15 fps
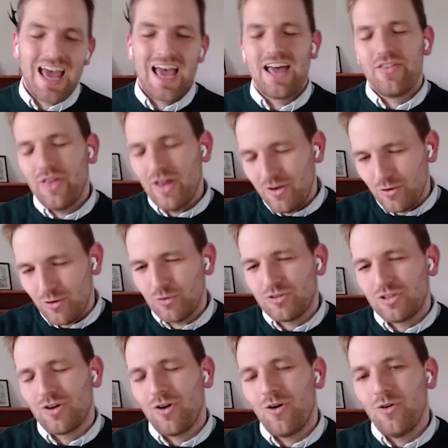And then
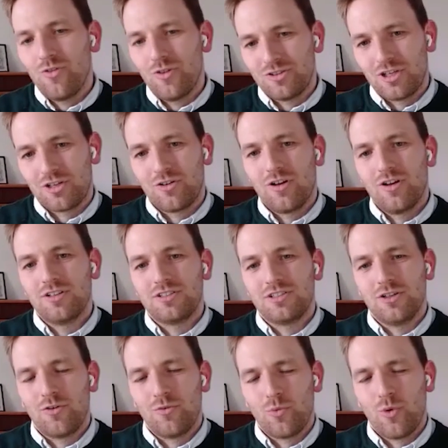using all the
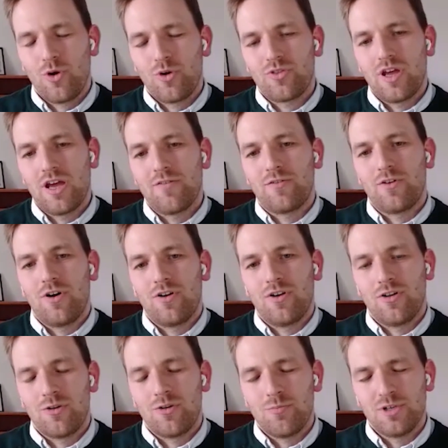technology on work they have
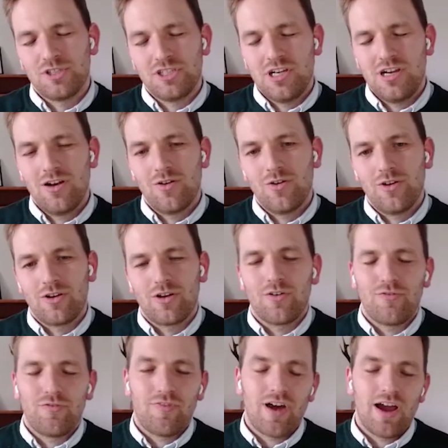done on the machine learning
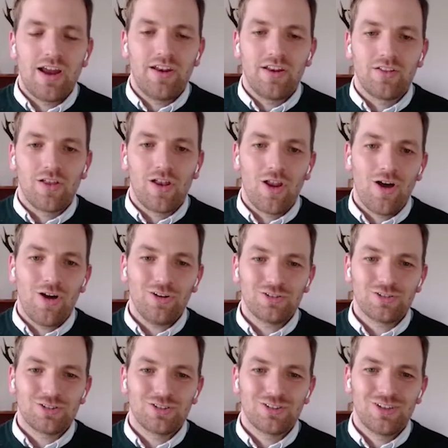of finding the
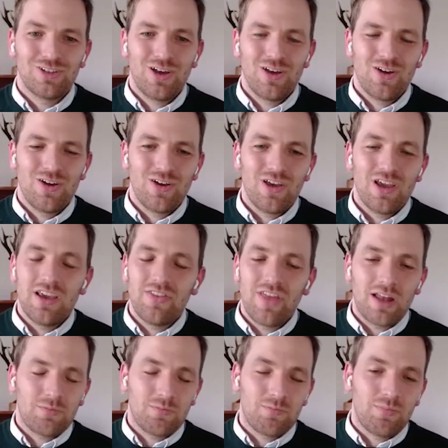logs,
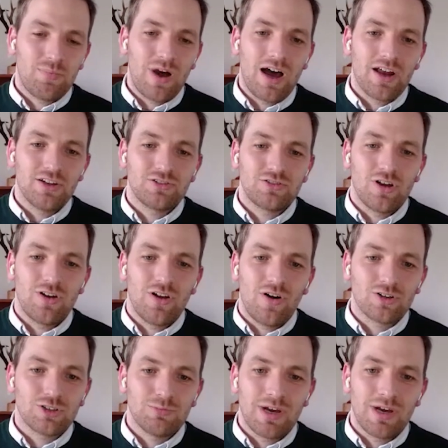that part is done
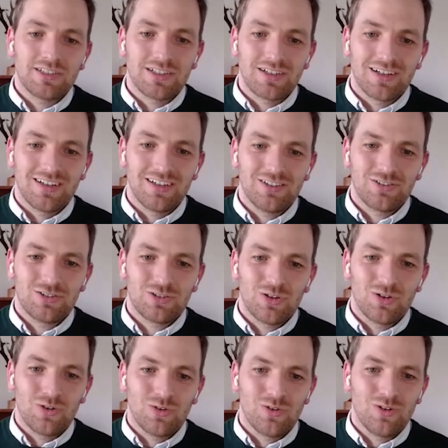automatically.
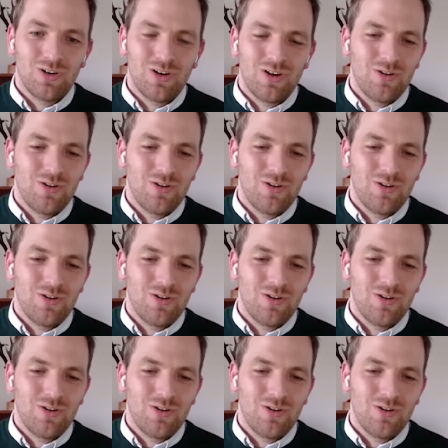So